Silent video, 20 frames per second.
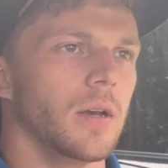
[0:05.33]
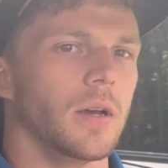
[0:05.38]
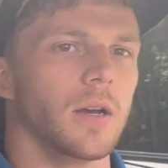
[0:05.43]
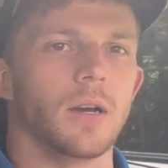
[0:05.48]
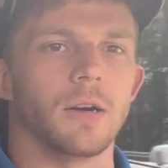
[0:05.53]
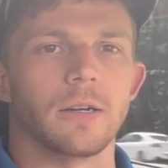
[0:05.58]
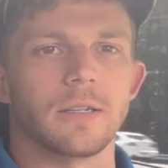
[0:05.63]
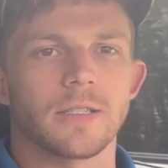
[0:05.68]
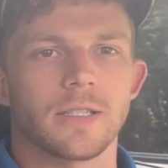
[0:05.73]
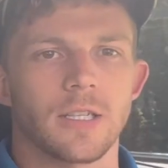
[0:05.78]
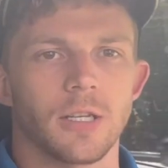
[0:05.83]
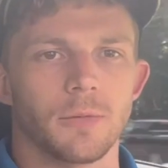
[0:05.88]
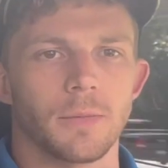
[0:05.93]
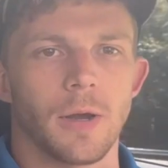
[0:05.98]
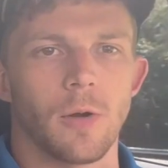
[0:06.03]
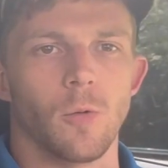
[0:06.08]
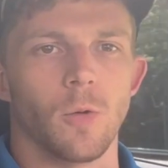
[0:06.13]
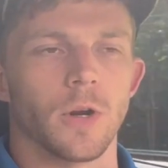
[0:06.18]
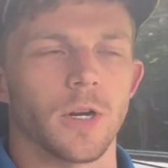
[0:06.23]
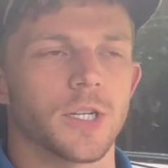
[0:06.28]
Uh, oh, still
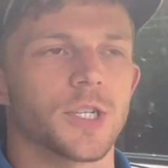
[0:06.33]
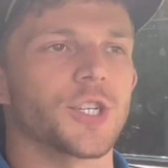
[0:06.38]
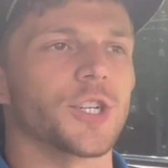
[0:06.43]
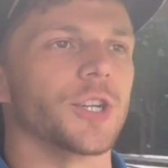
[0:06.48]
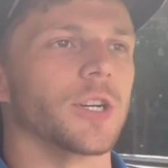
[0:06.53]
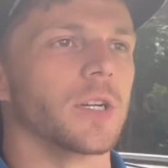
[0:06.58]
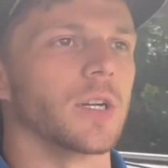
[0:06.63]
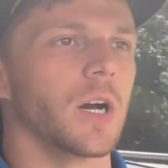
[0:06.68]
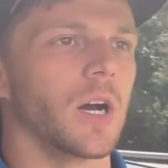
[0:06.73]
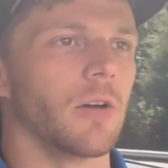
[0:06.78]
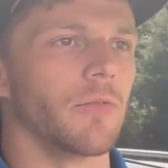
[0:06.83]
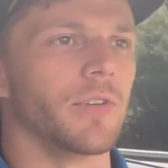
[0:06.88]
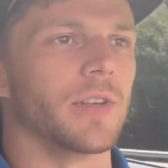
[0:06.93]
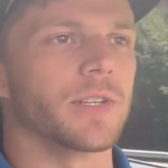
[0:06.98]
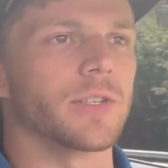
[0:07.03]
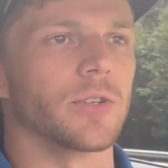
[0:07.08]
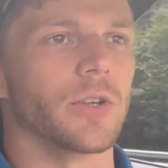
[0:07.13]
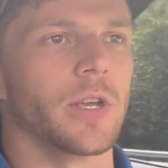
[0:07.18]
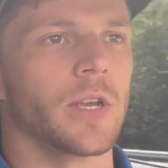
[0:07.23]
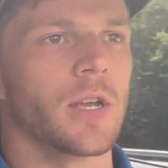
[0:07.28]
my work shirt,
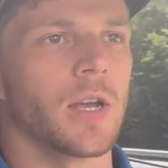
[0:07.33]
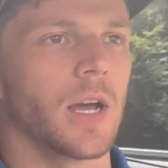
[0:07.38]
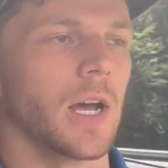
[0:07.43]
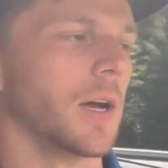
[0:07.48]
obviously.